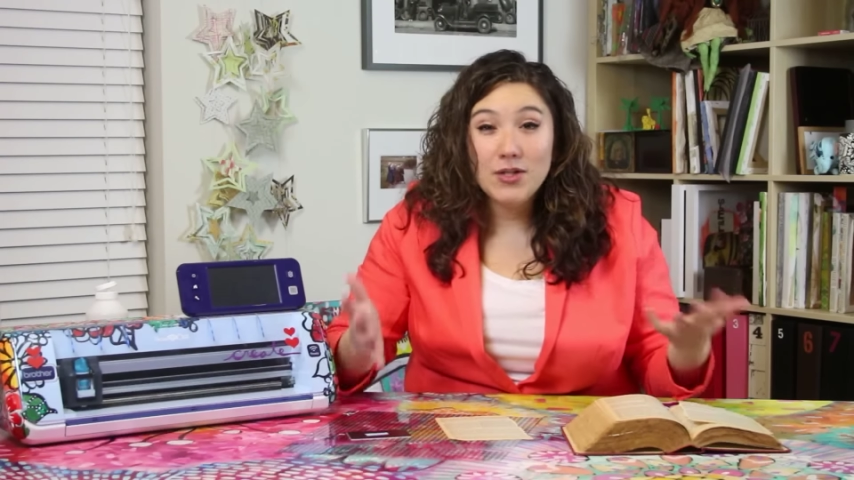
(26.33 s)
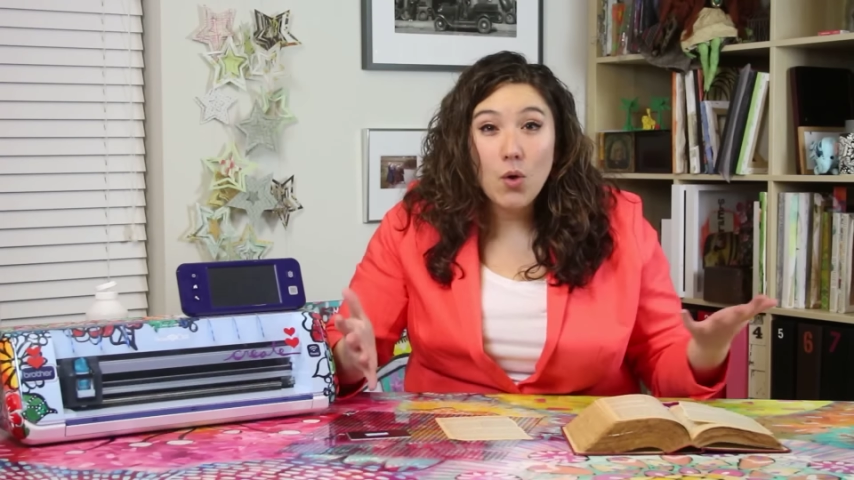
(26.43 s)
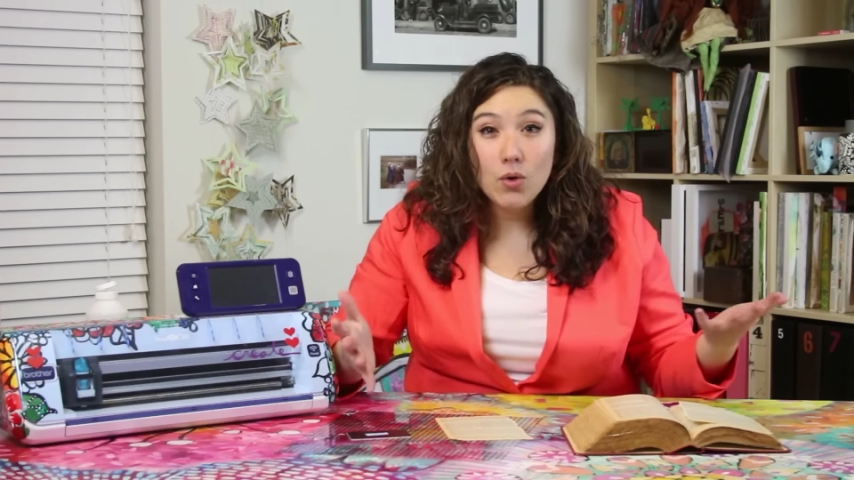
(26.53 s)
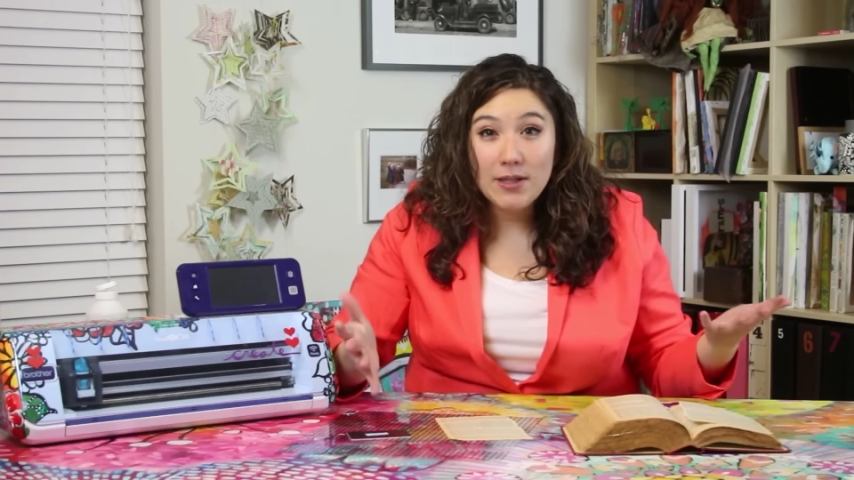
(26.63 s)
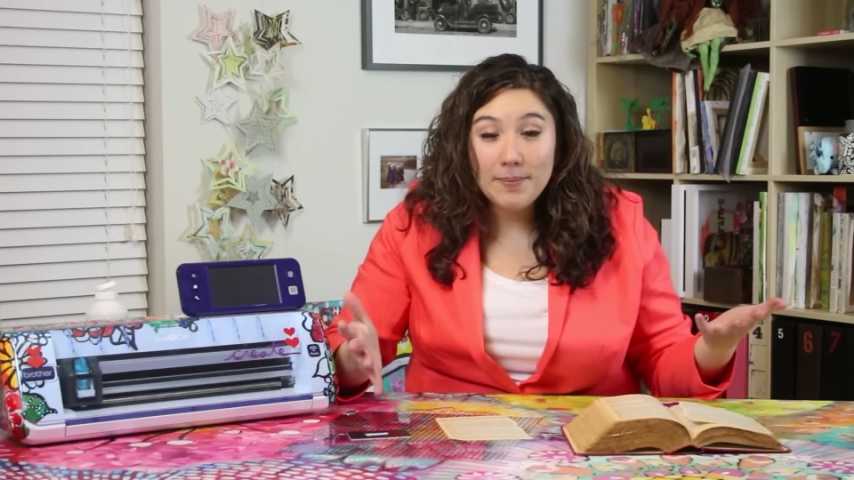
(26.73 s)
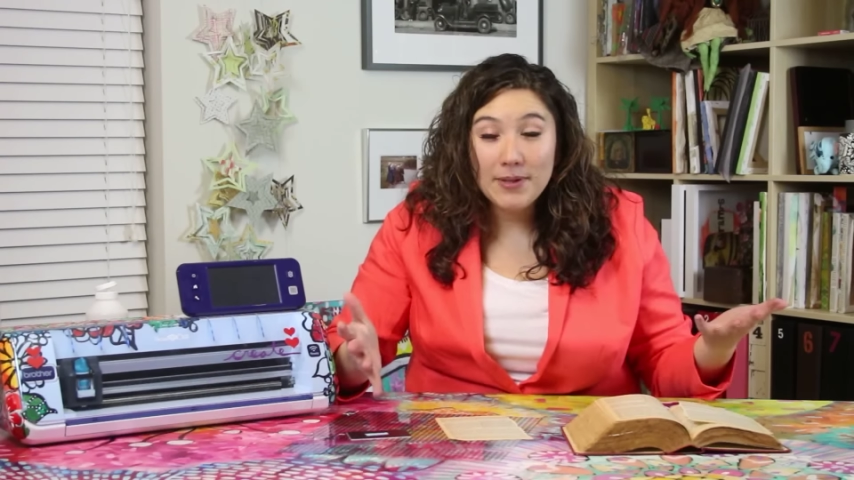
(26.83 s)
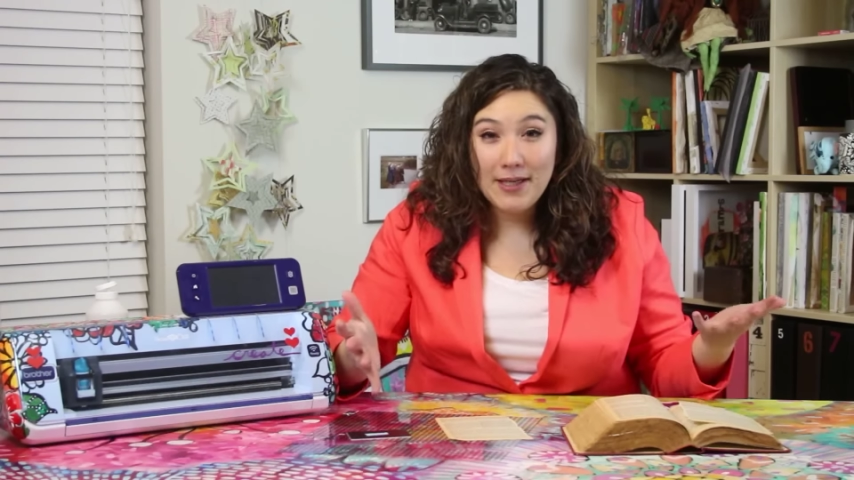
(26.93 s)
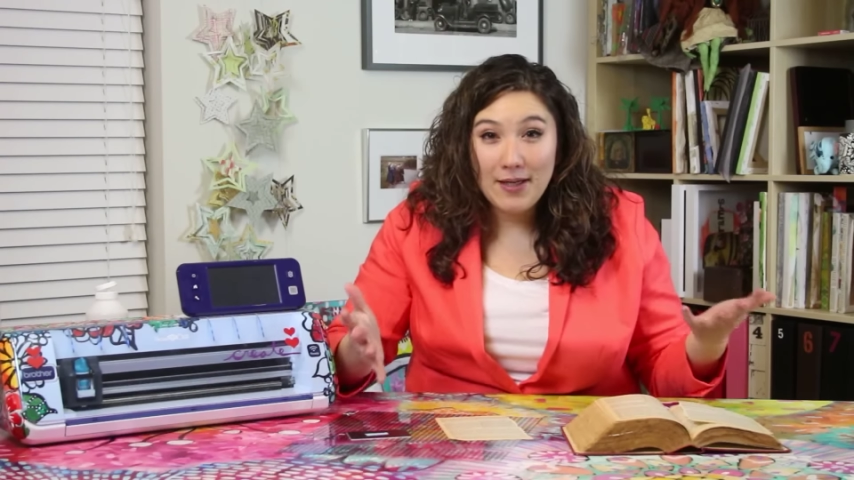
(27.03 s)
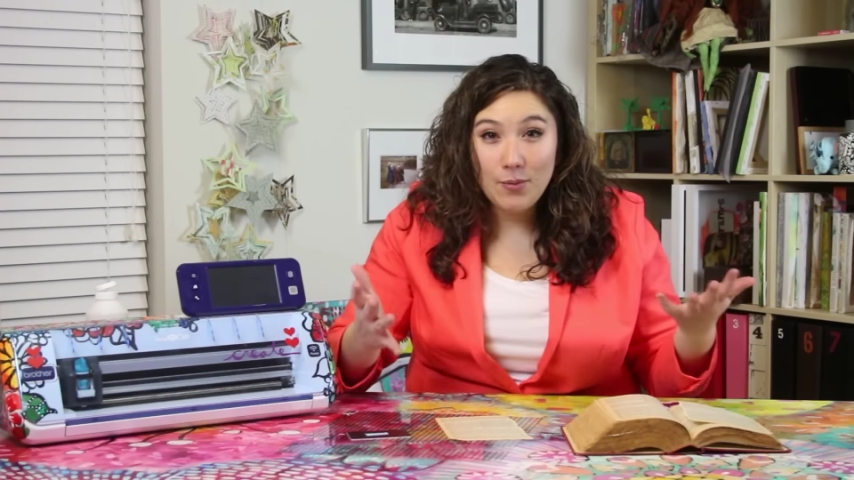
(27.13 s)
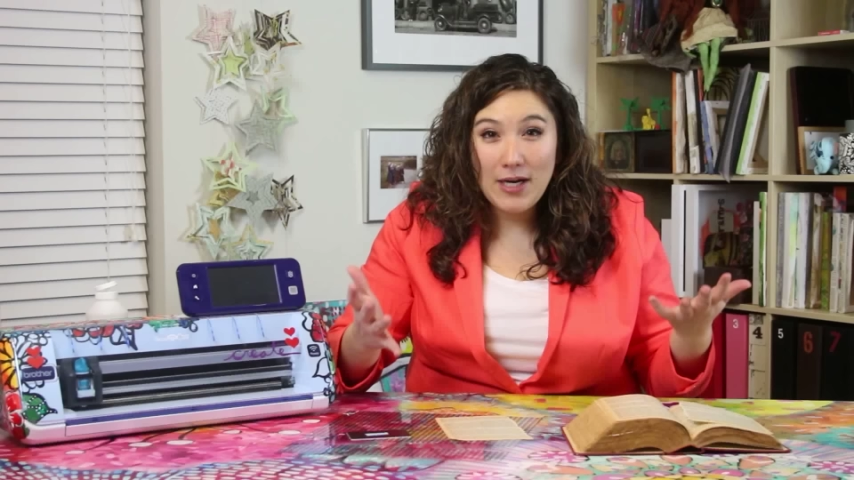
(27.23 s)
totally
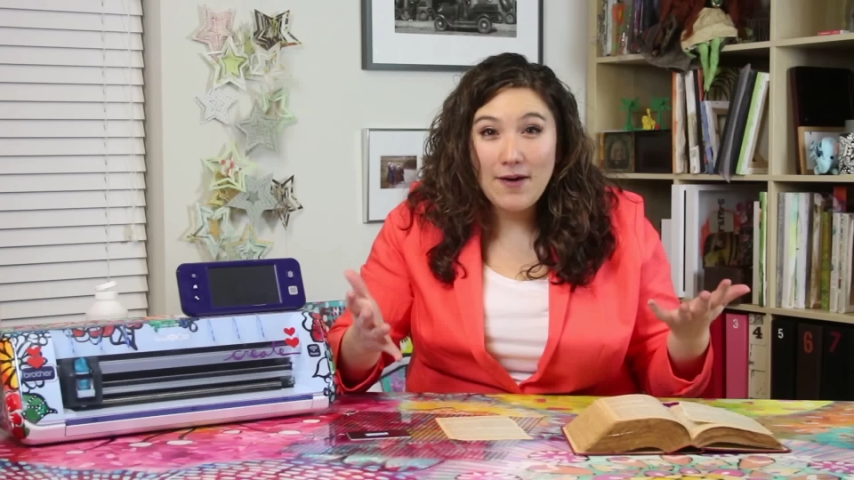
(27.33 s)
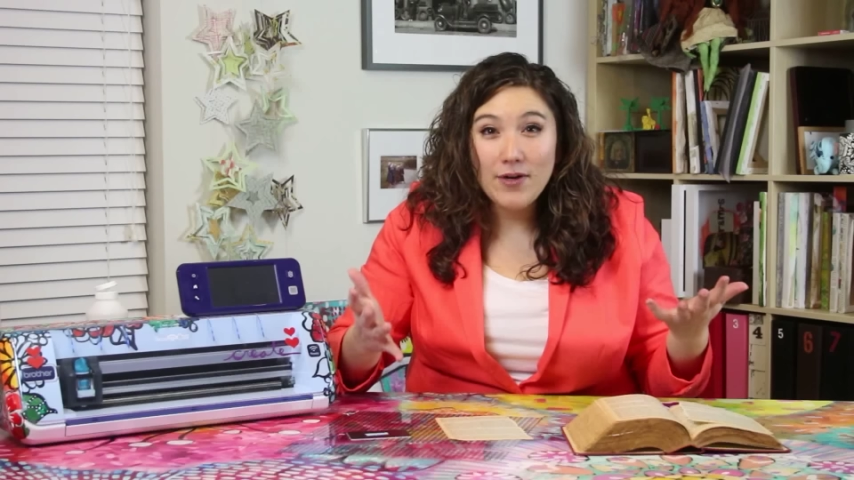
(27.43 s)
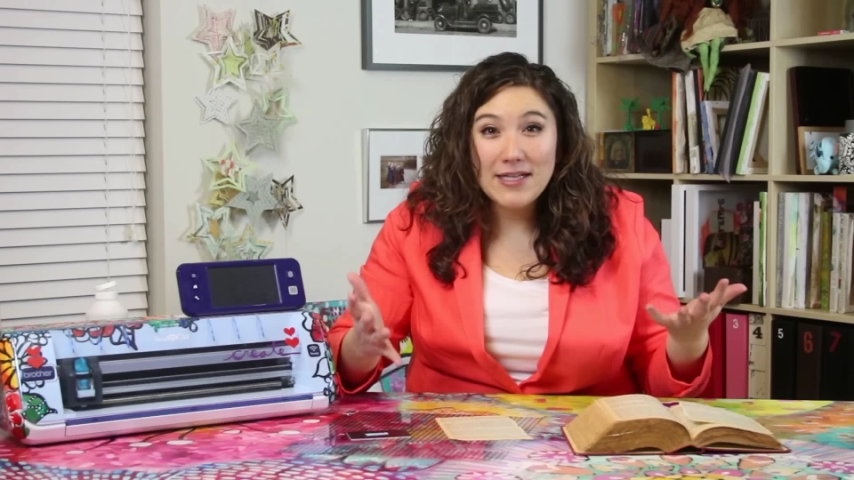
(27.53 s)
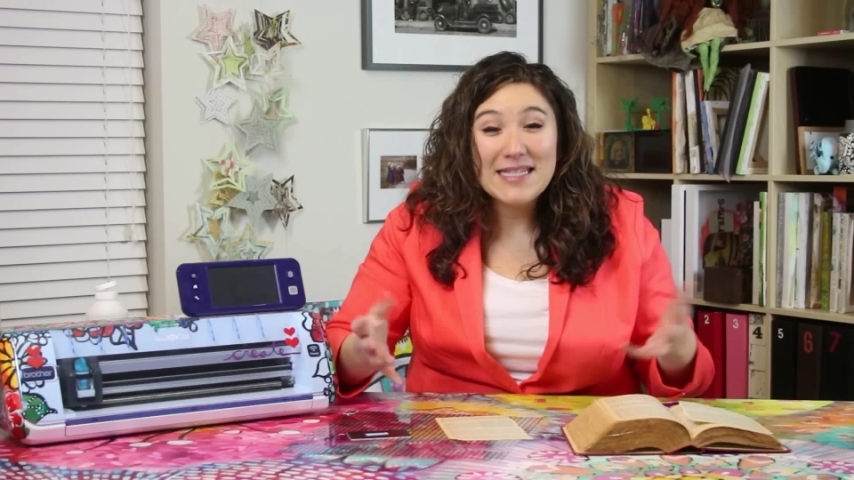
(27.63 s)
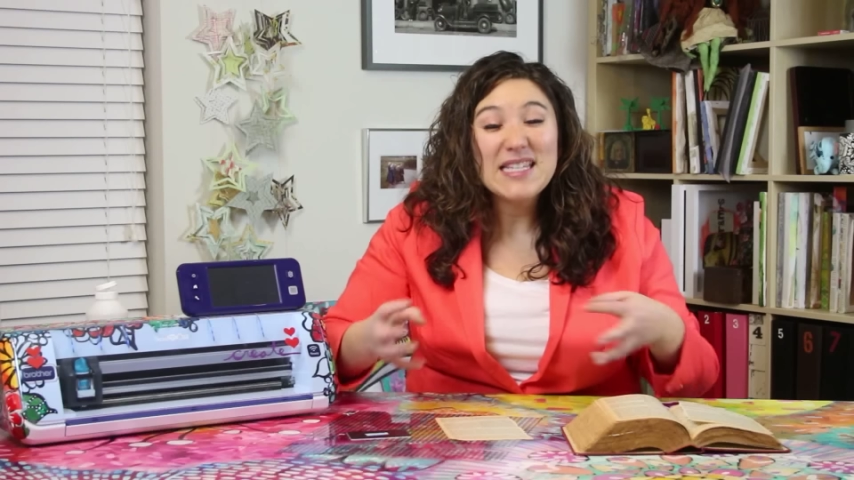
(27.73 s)
plain, whatever it is.